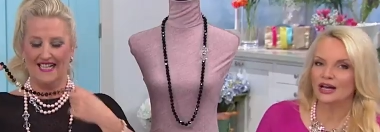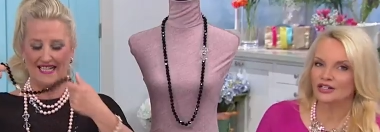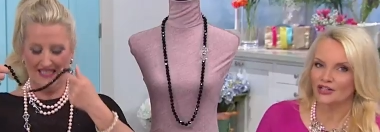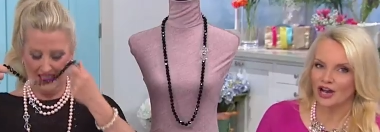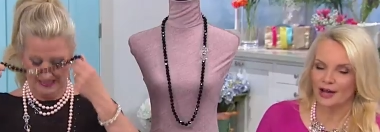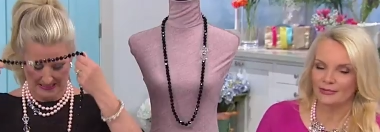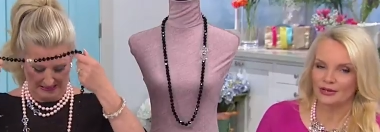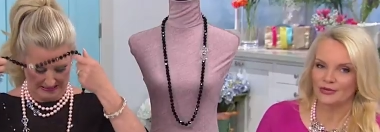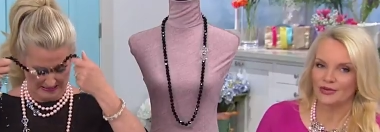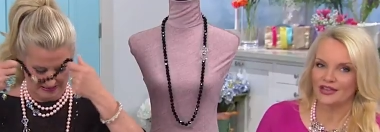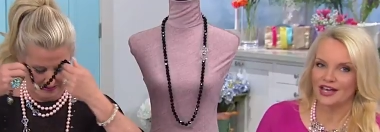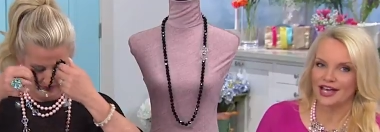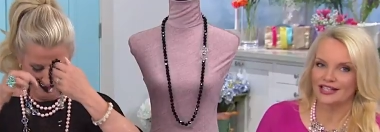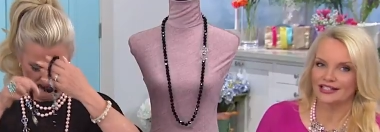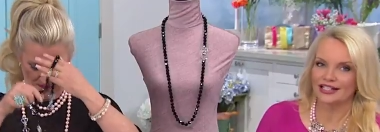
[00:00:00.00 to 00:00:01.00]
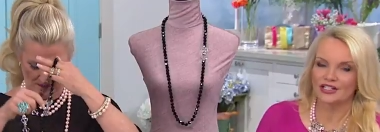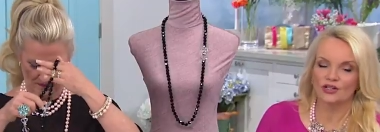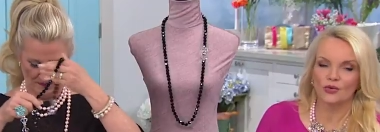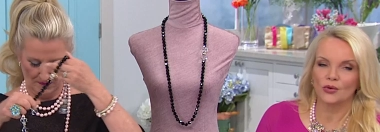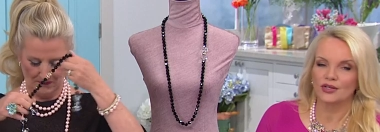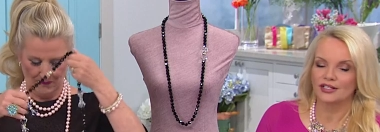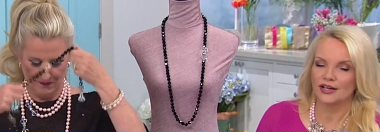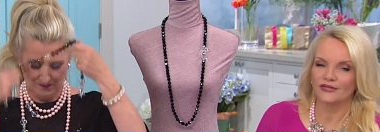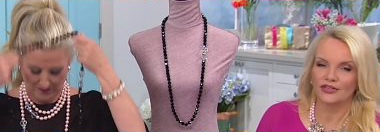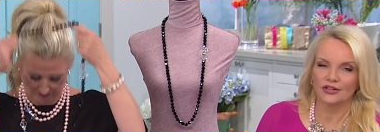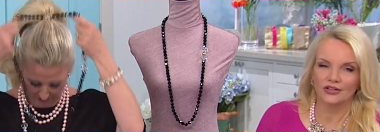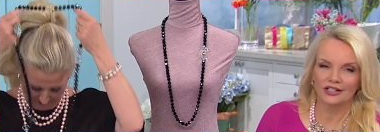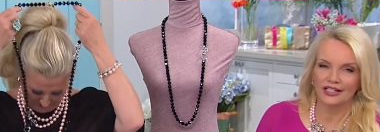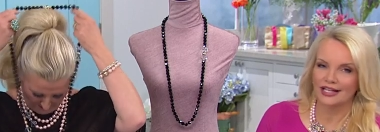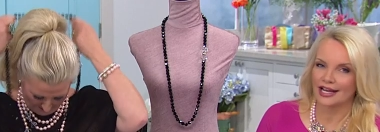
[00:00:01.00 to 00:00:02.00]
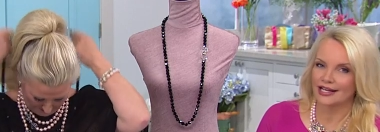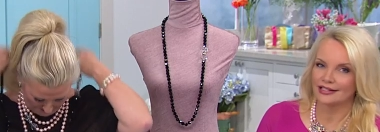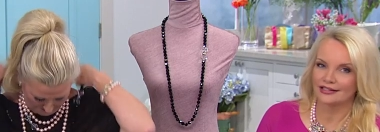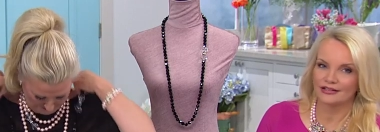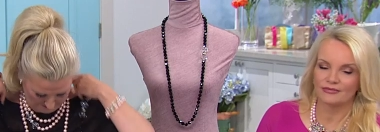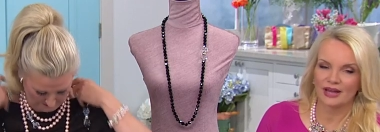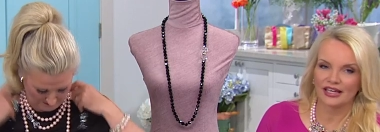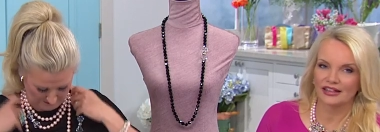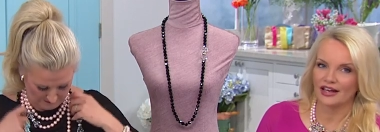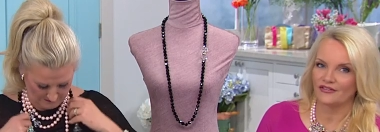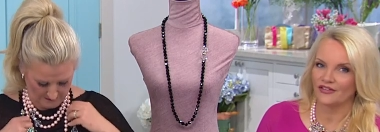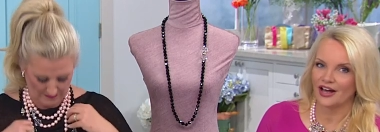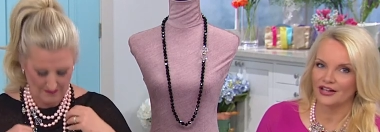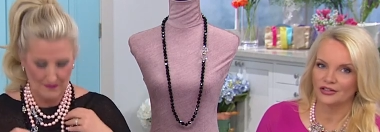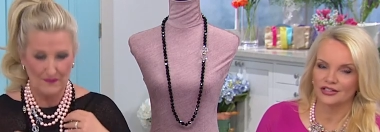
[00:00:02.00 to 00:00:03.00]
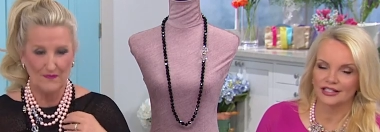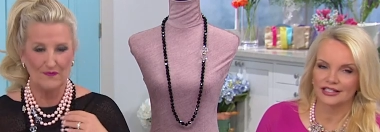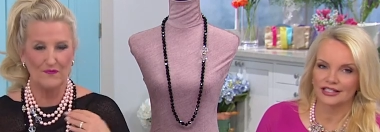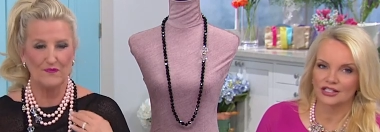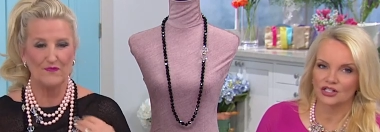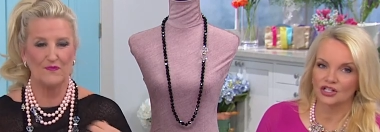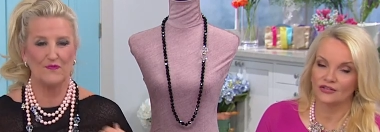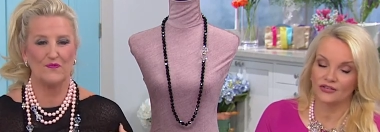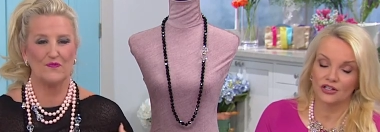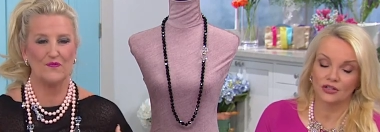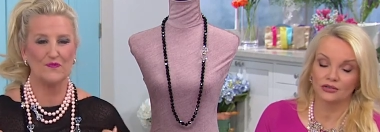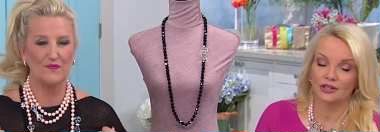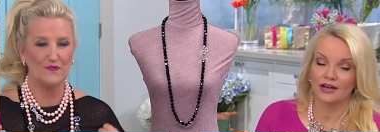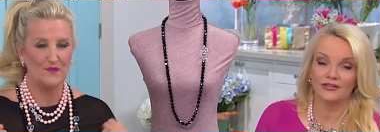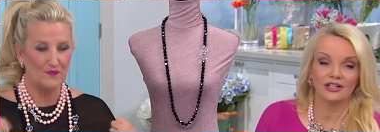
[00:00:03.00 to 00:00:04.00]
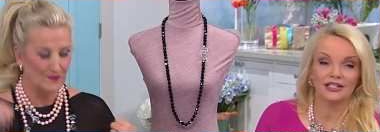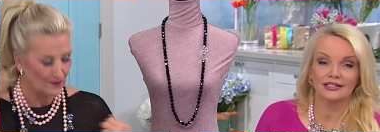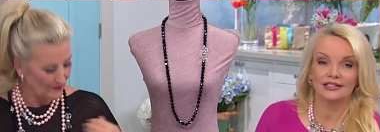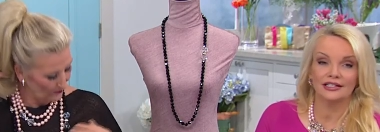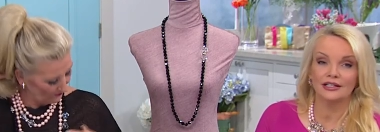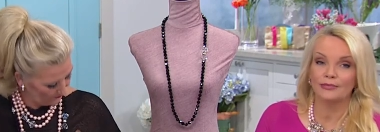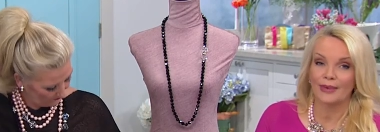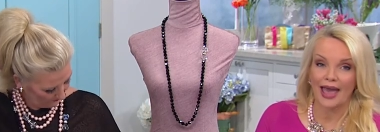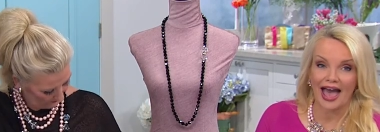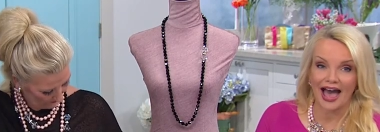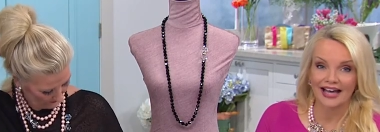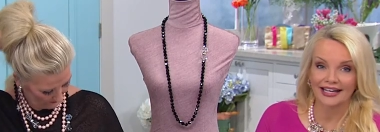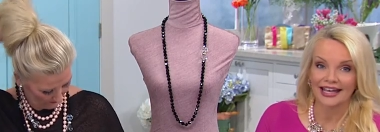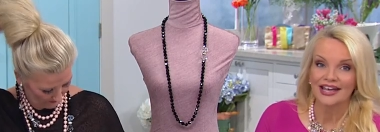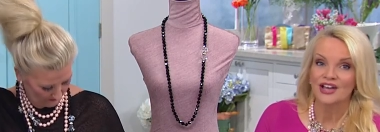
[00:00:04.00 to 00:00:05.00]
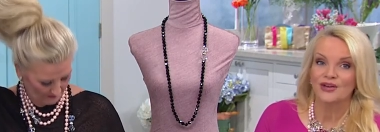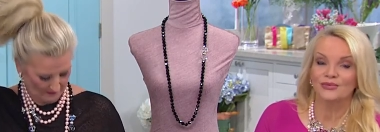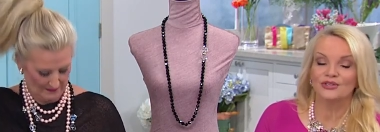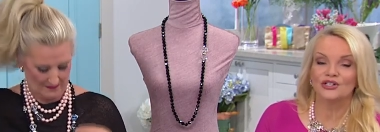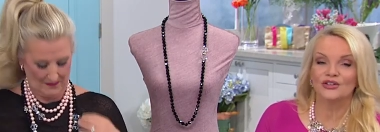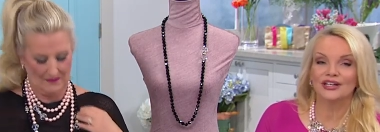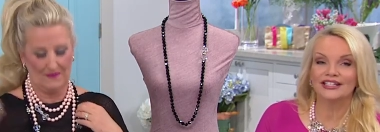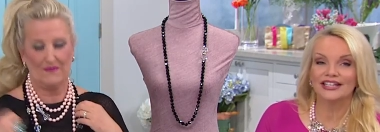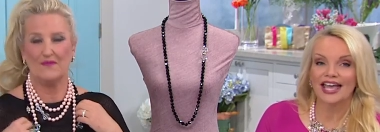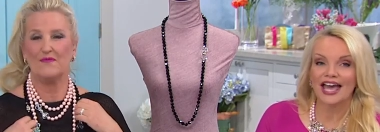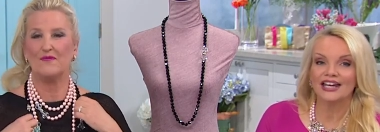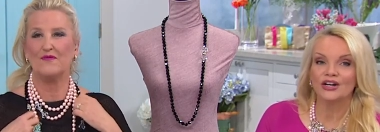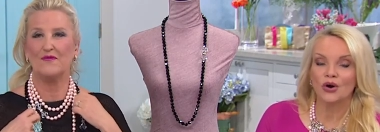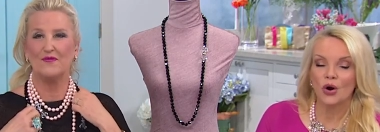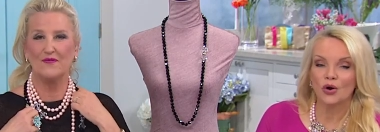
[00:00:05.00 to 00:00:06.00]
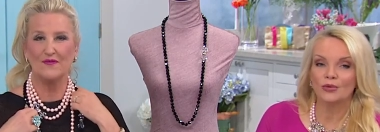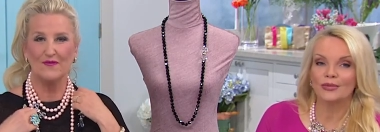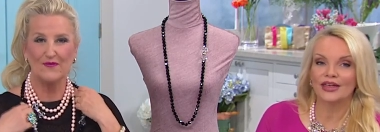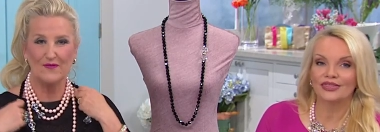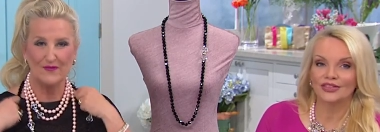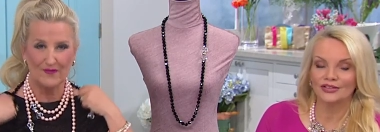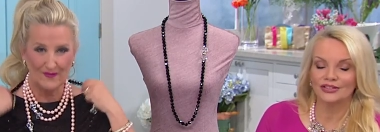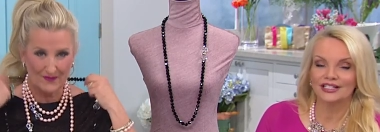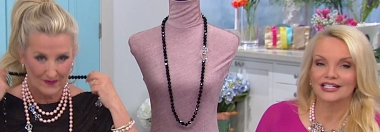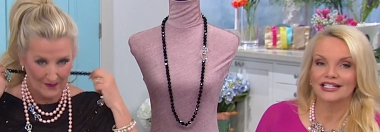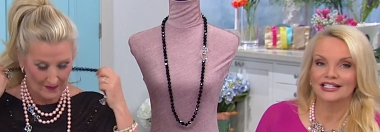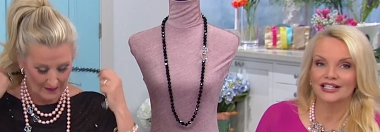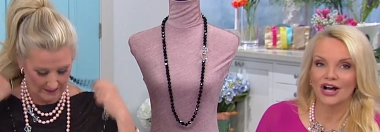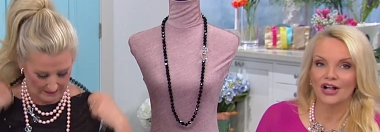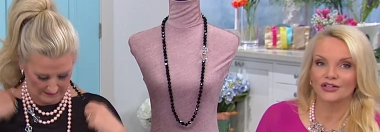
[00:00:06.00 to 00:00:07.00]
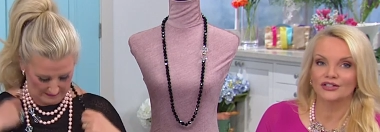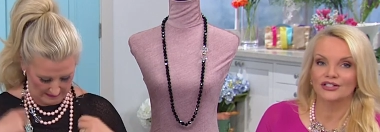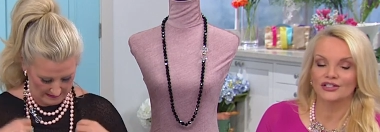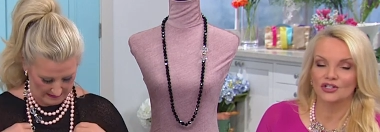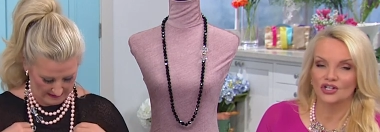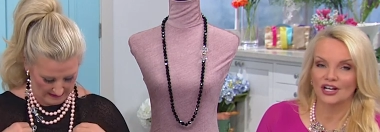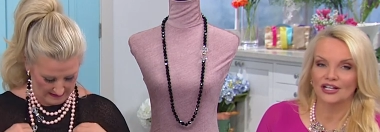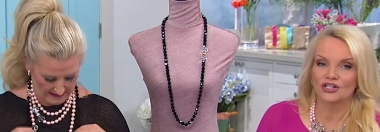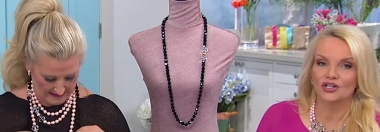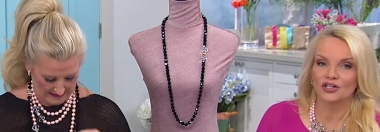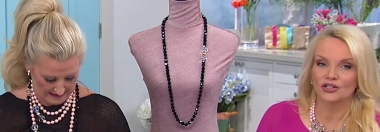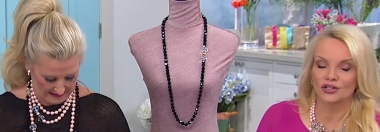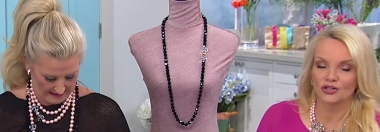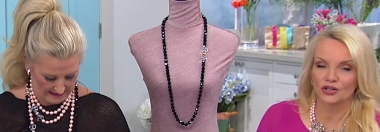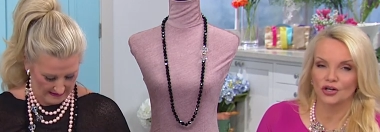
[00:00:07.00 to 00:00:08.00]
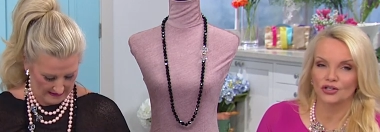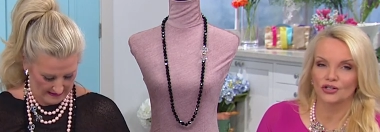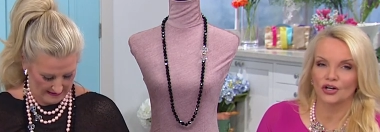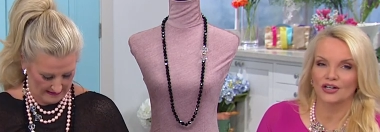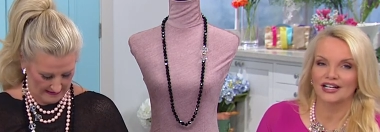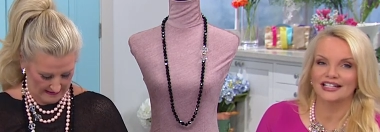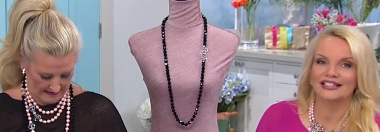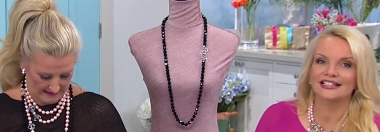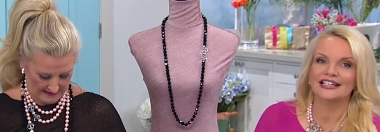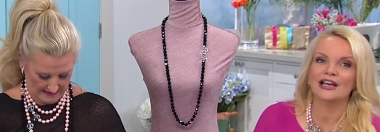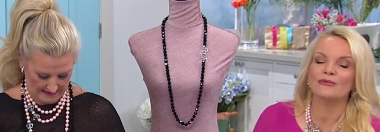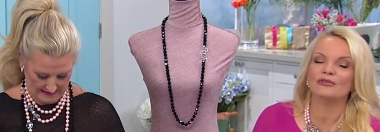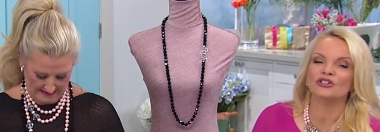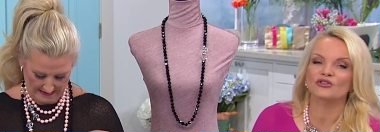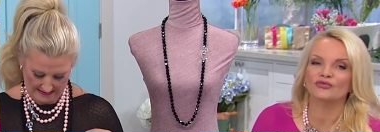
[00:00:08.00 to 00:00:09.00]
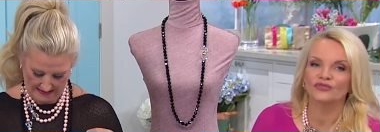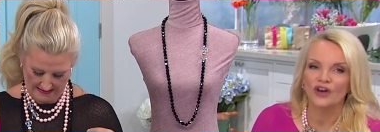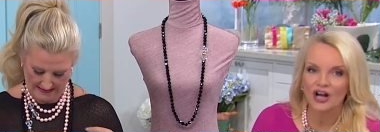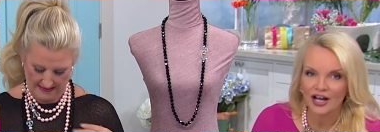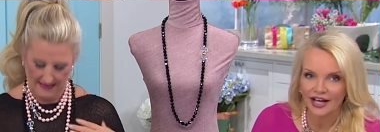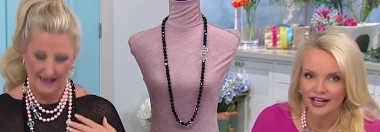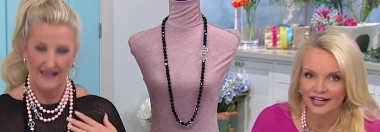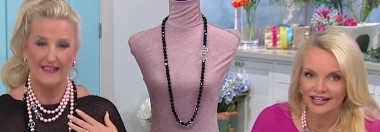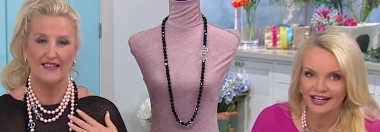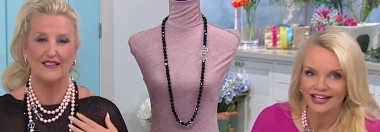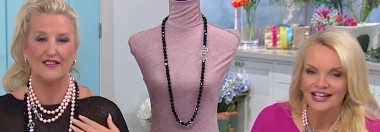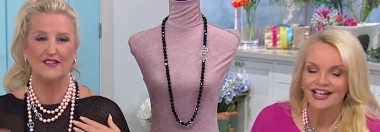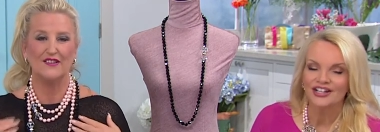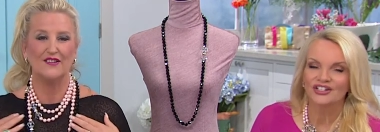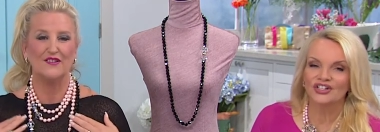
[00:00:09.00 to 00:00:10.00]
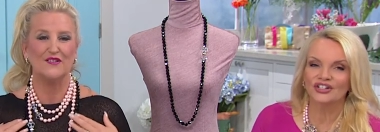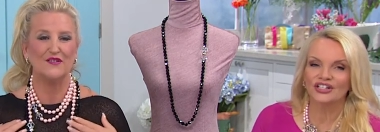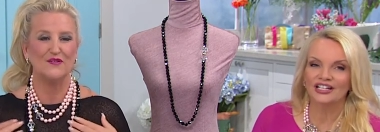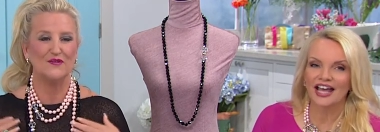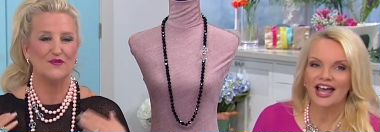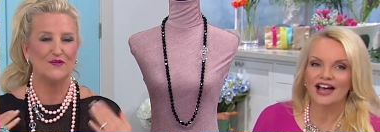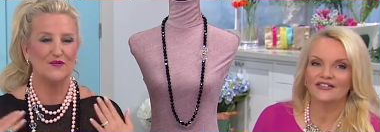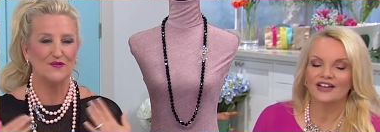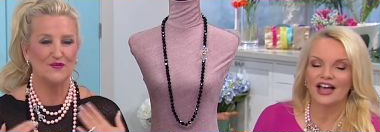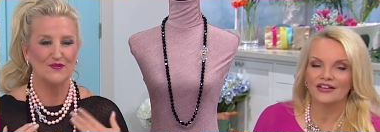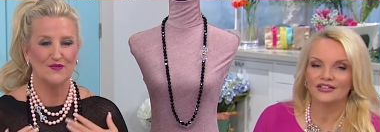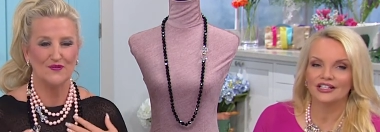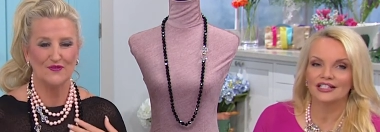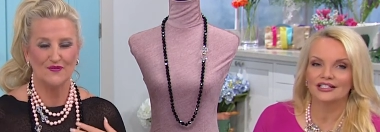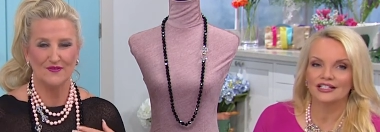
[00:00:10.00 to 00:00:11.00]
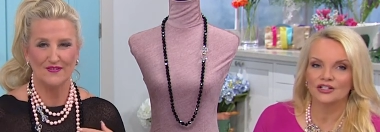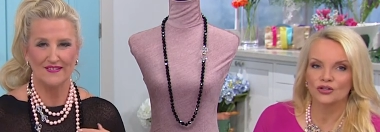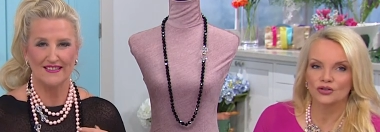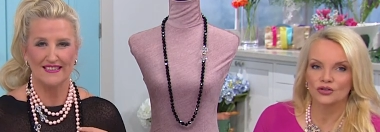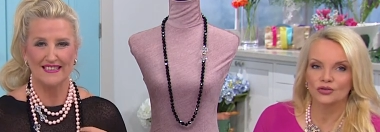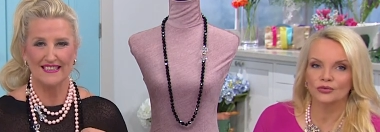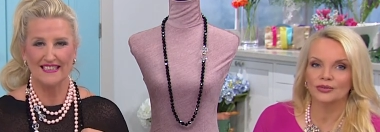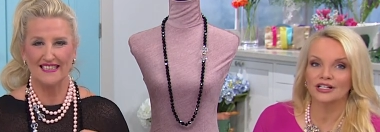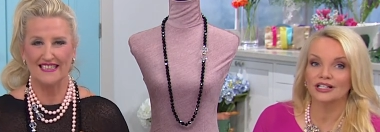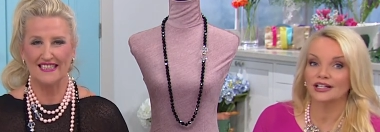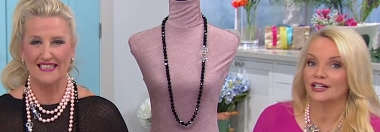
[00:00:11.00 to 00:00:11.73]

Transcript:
Speaker 1: about shopping with us is you always have 30 days to make that final decision. If you don't love it, you send it back, but you can get it home at $13 and change on your charge card and see how much fun you're gonna have having this in your jewelry